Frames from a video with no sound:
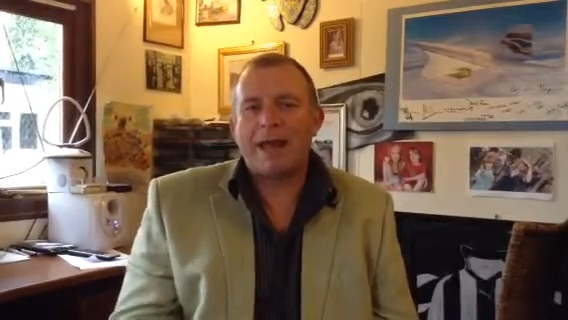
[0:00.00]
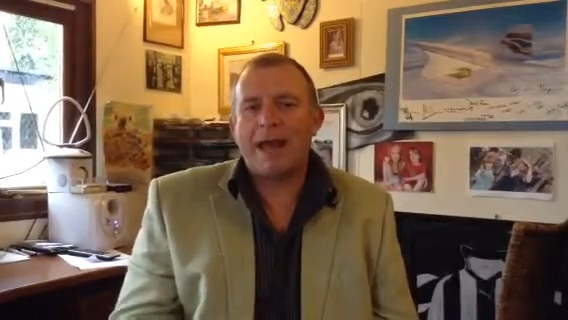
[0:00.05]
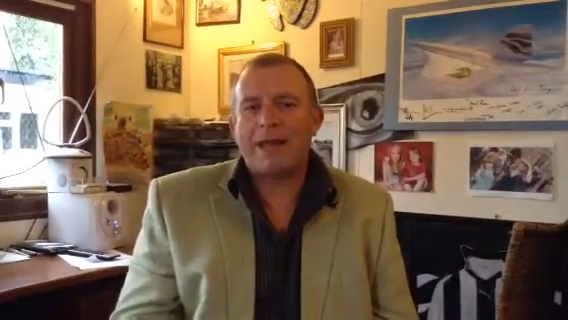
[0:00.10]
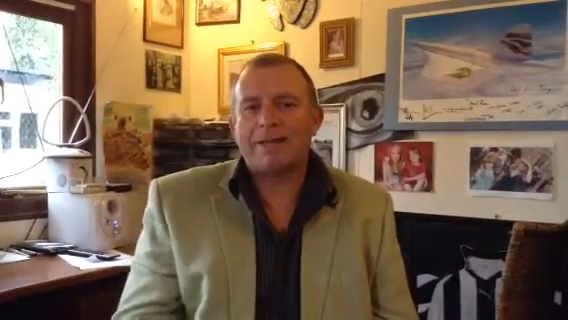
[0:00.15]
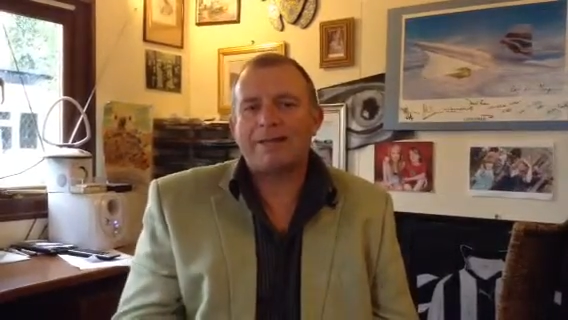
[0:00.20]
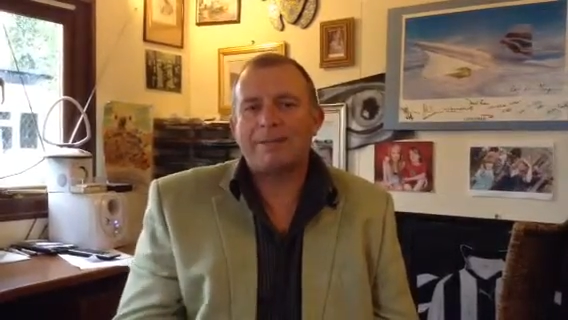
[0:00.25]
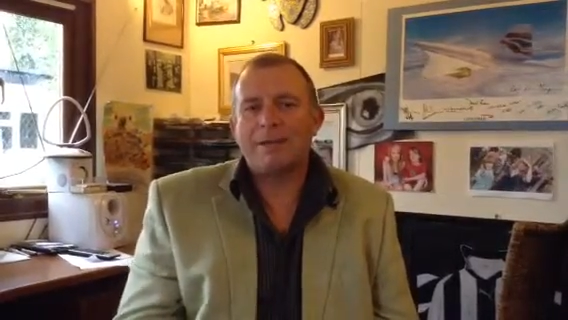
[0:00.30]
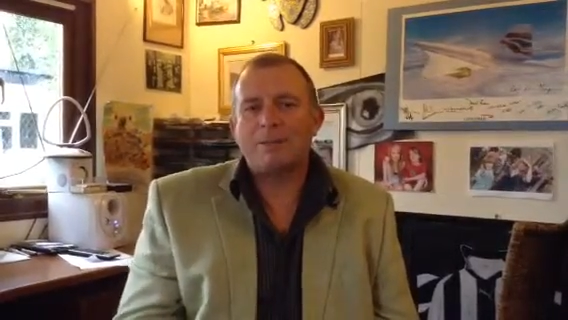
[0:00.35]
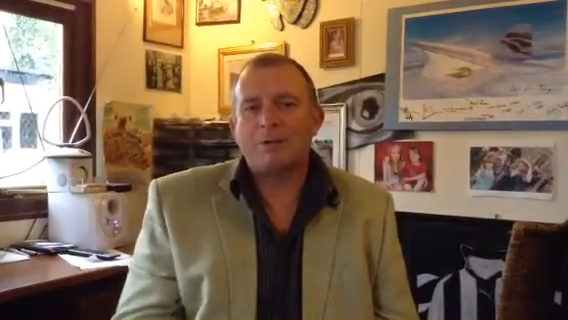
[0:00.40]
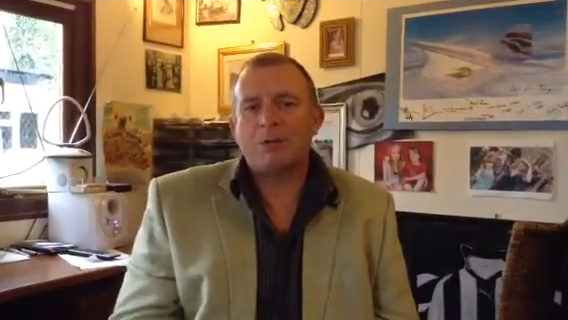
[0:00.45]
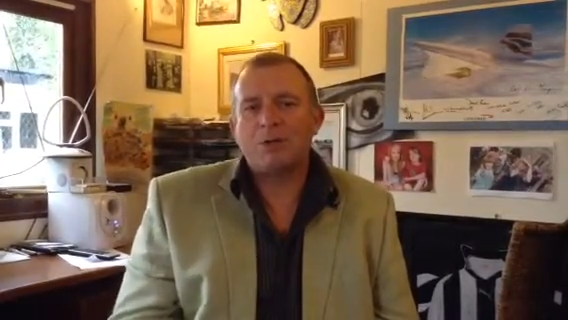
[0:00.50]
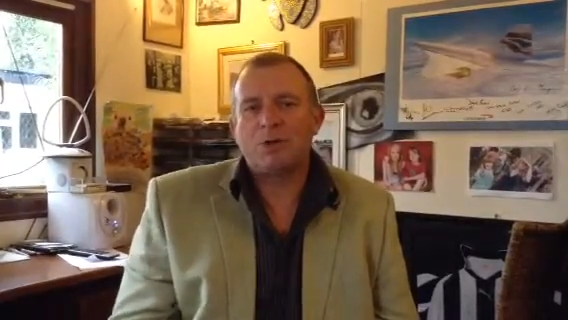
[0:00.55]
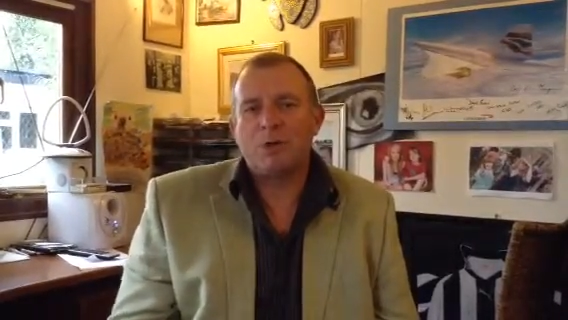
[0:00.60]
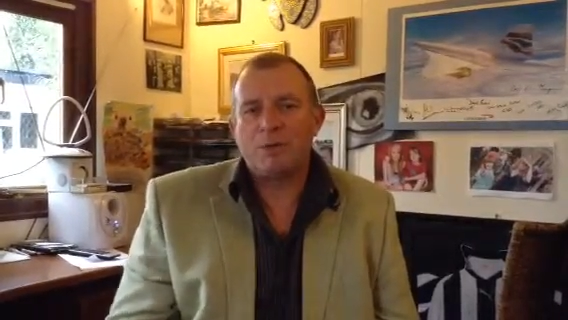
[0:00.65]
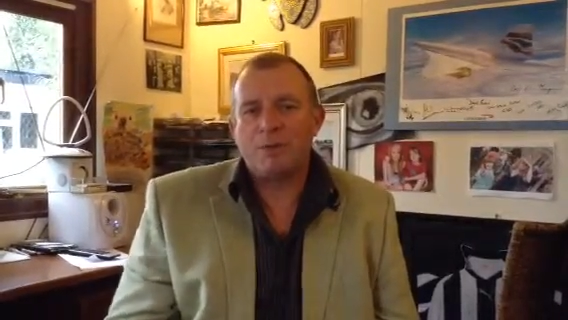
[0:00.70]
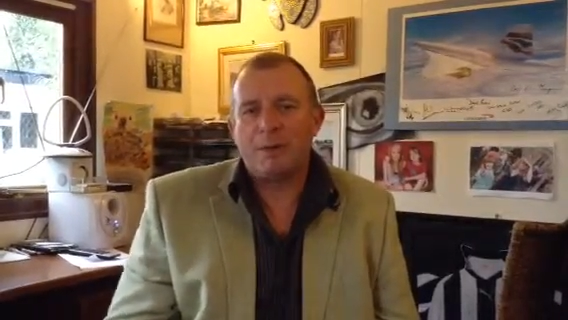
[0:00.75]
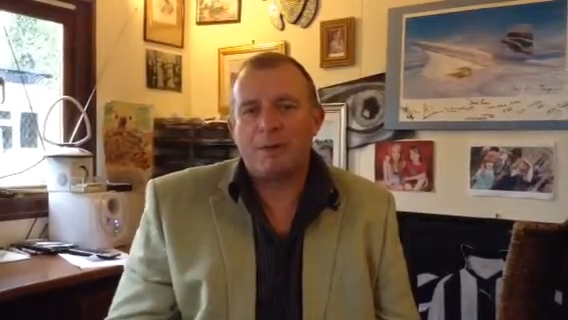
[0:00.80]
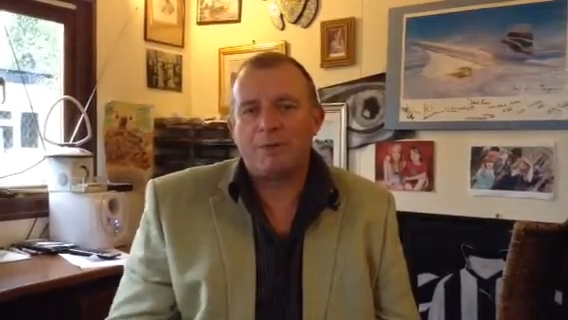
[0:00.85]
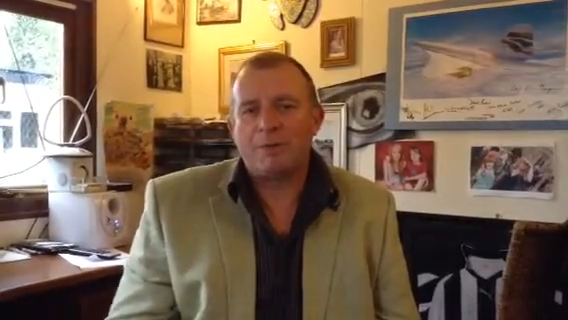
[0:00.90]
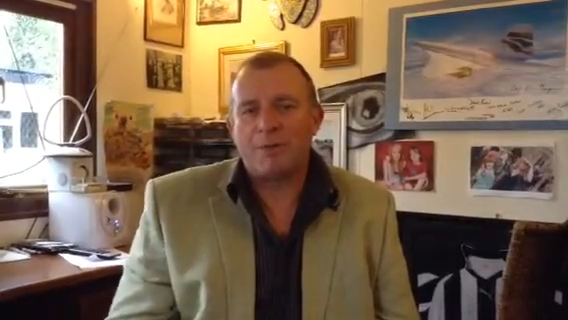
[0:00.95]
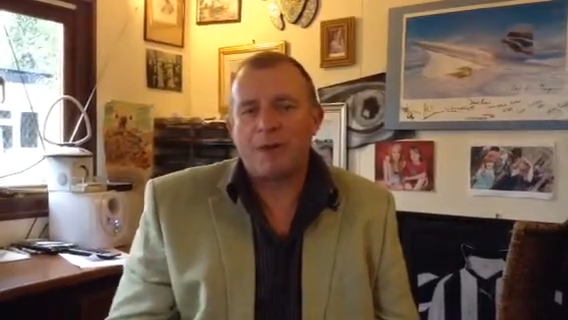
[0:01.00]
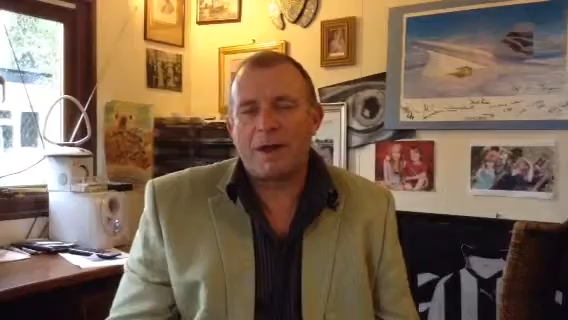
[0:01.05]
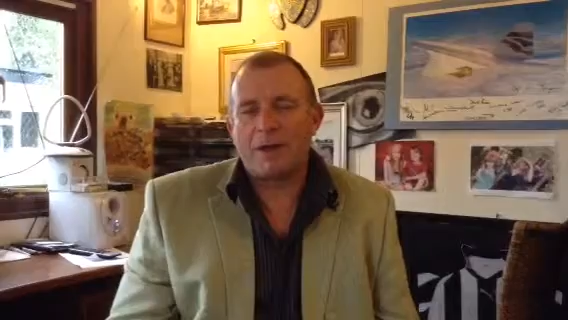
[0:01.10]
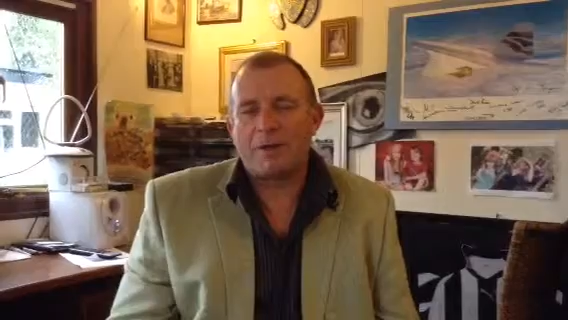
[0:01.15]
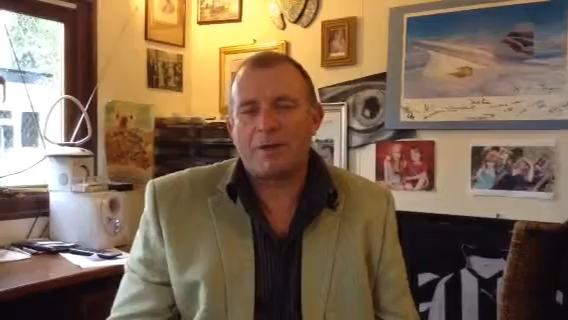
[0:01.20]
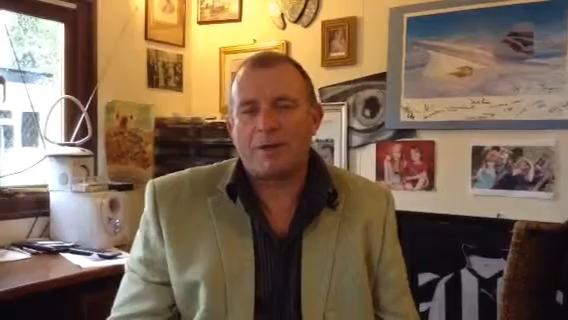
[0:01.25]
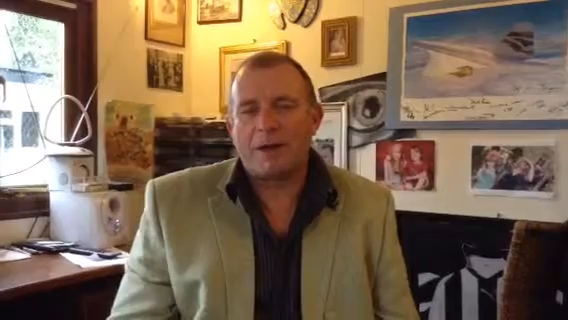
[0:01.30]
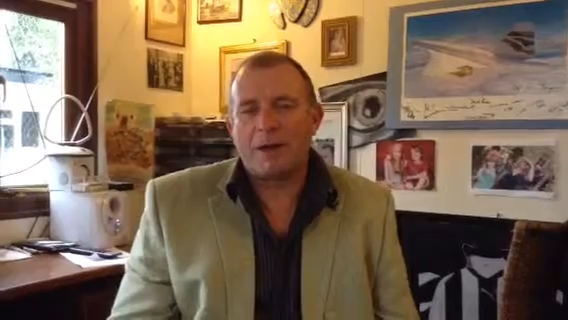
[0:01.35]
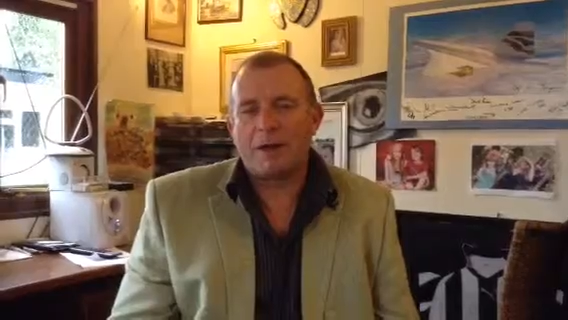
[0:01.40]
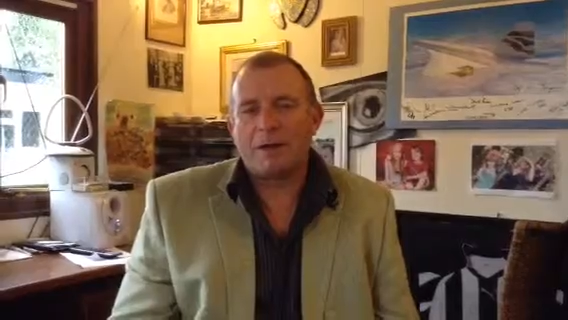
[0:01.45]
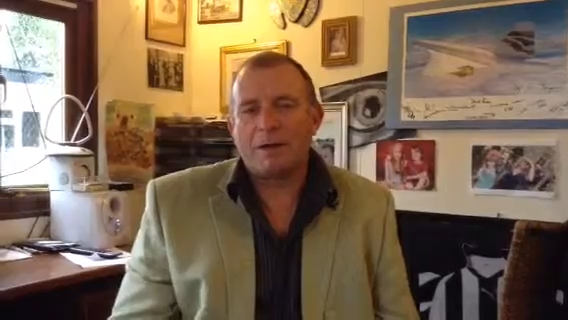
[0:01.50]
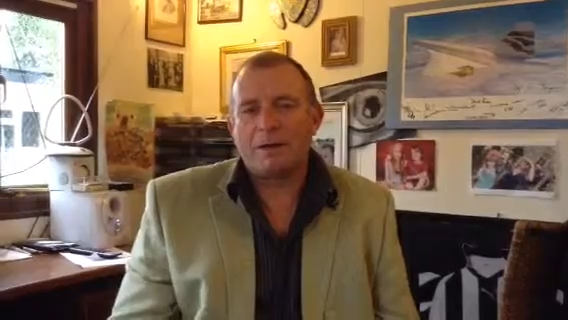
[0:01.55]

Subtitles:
asked them to do me a favour.